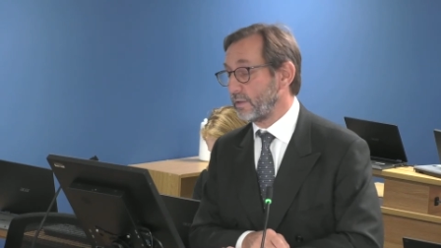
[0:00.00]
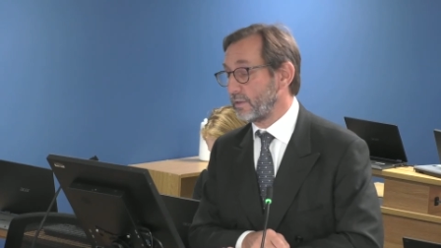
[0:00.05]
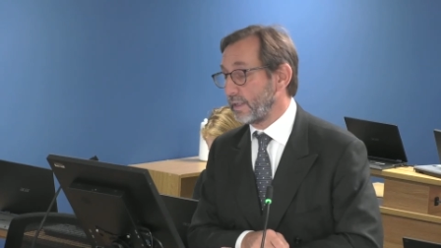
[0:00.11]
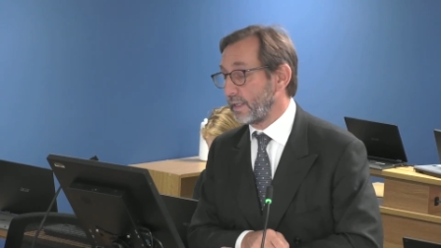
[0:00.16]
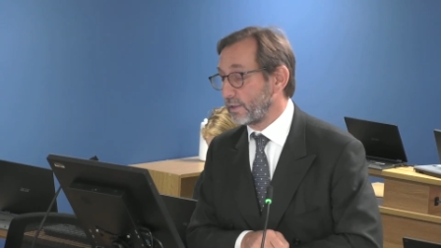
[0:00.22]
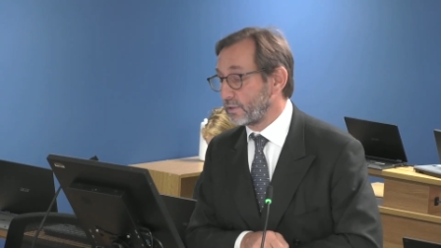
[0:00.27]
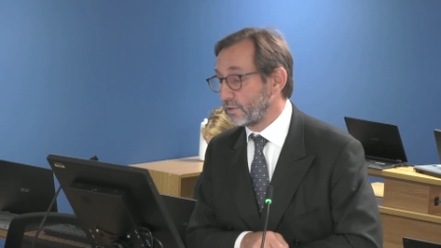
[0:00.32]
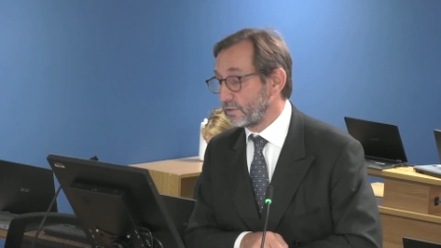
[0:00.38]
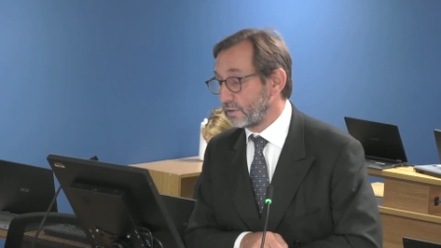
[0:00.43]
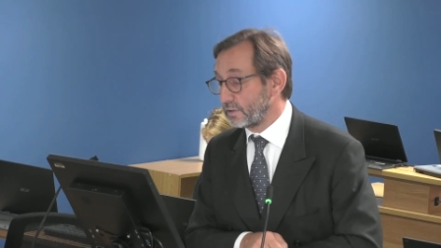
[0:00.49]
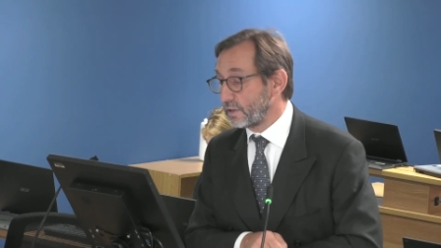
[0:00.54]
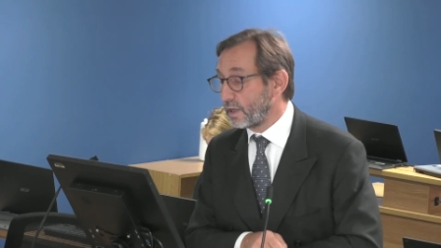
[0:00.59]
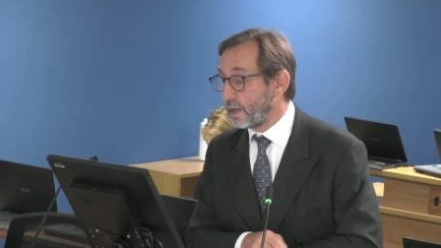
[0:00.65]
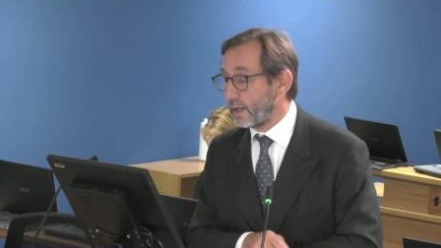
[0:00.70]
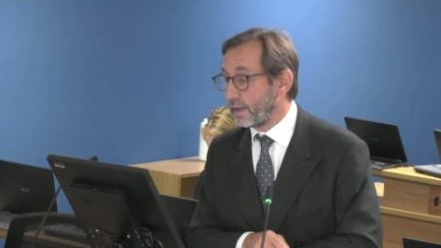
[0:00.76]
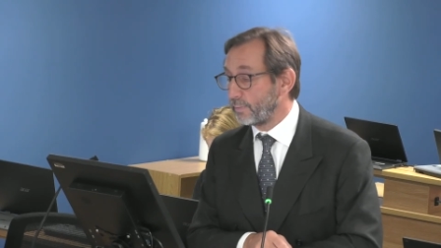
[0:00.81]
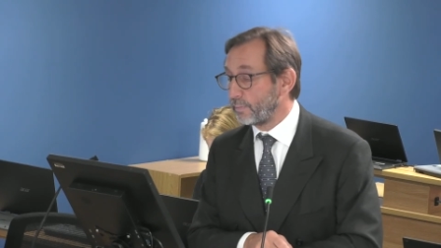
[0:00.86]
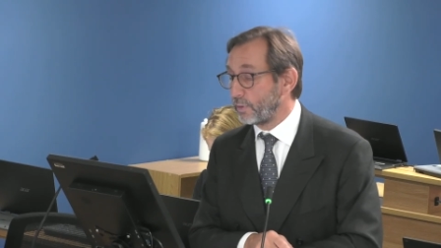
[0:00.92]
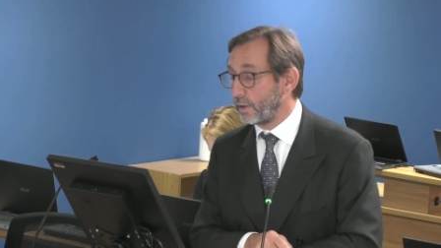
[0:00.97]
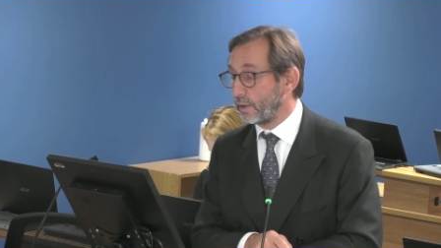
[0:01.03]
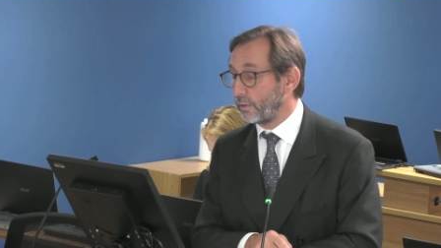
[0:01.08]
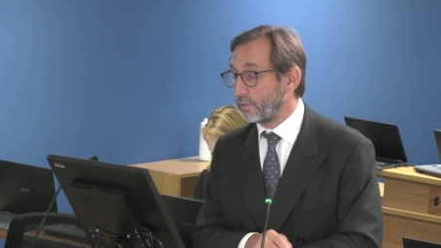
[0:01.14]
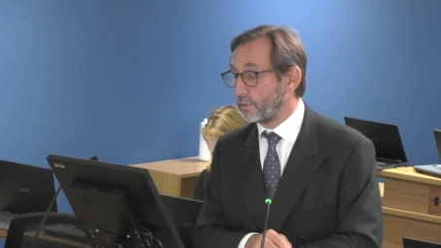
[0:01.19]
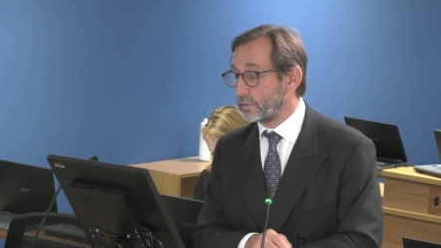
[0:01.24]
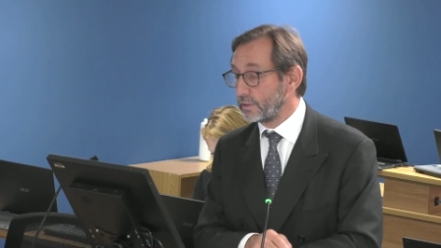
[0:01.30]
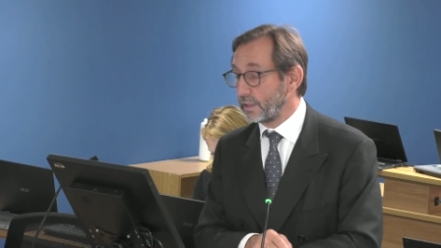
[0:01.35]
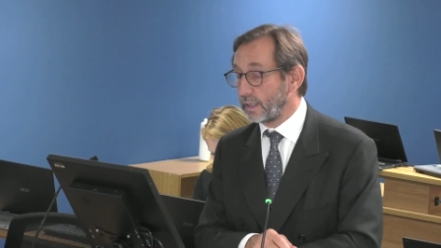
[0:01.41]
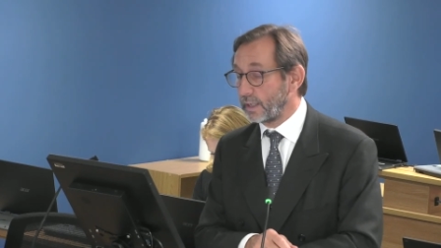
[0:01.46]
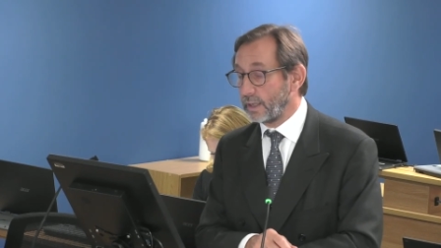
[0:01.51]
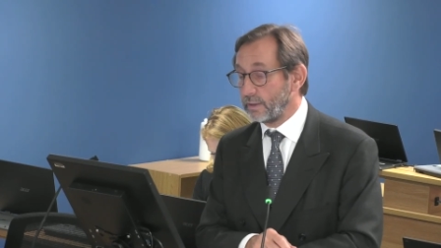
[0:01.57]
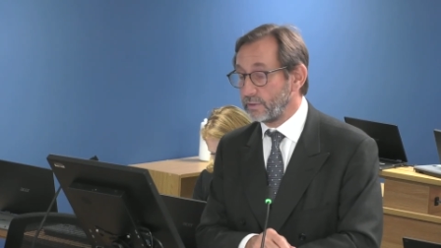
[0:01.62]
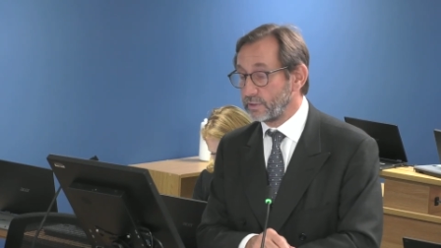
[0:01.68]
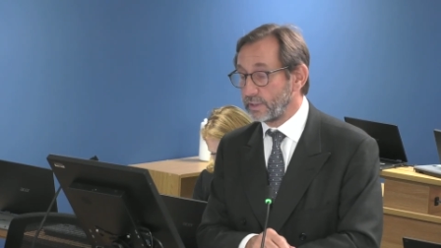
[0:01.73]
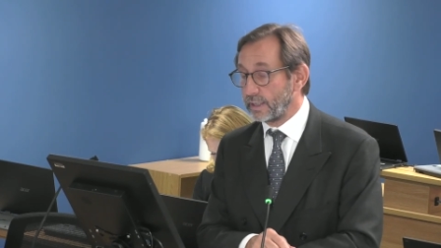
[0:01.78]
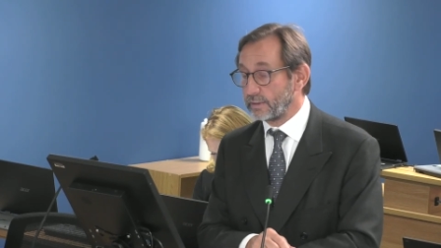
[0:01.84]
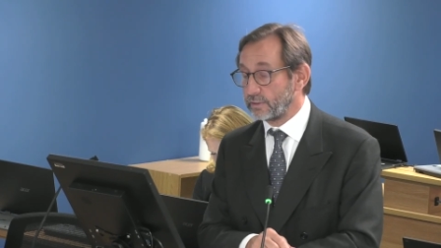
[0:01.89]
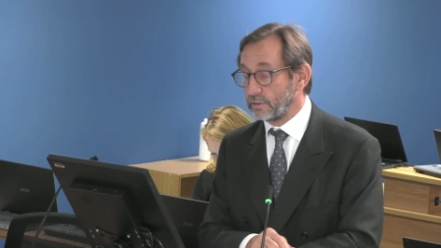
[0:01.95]
his actions as high priority,
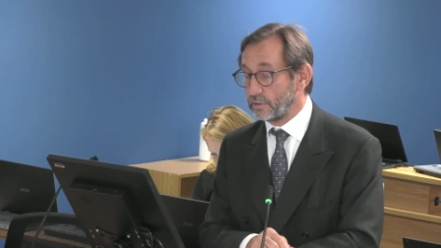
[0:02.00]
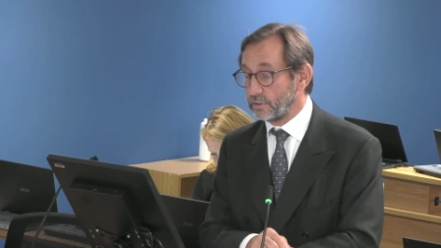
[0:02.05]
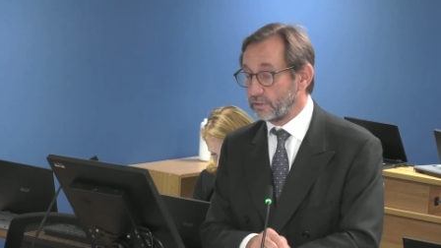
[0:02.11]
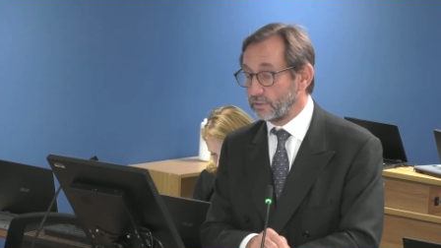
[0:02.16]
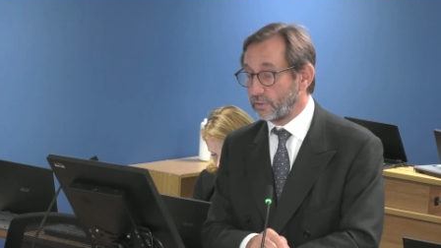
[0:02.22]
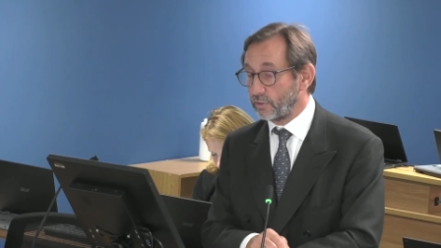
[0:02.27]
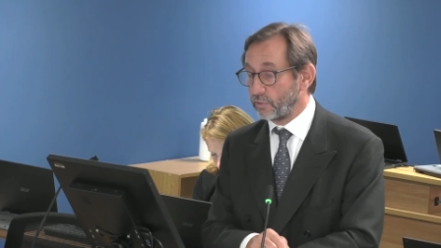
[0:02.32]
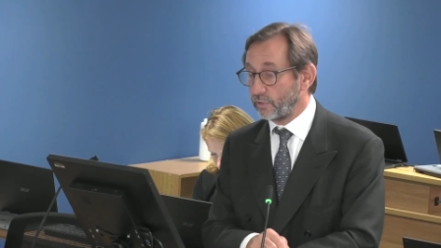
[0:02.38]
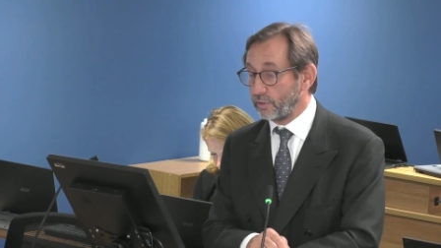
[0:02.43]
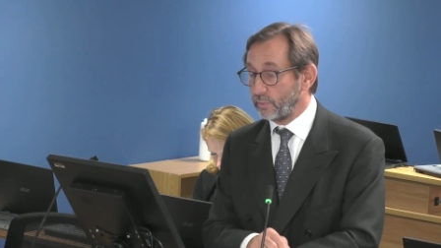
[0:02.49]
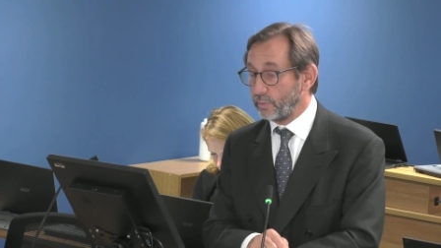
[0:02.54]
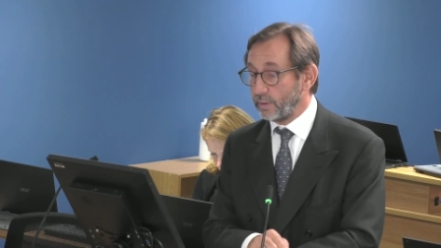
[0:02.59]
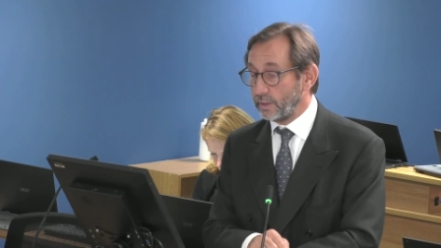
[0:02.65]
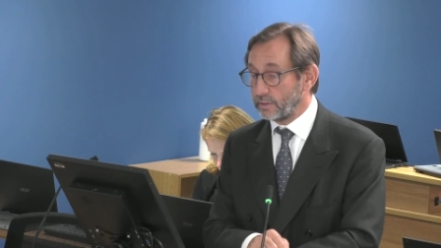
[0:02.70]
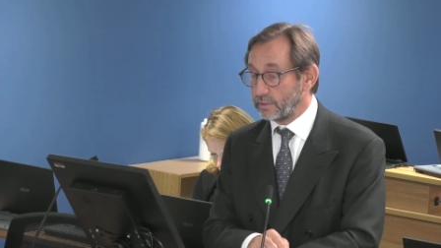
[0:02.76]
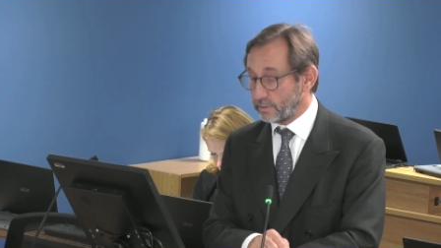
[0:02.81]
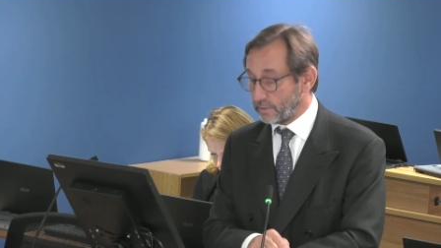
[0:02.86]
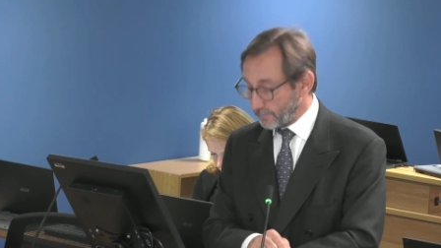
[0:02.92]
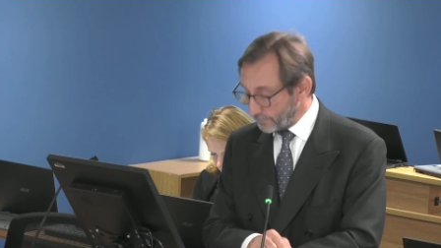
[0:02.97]
close out in 2 to 3 weeks.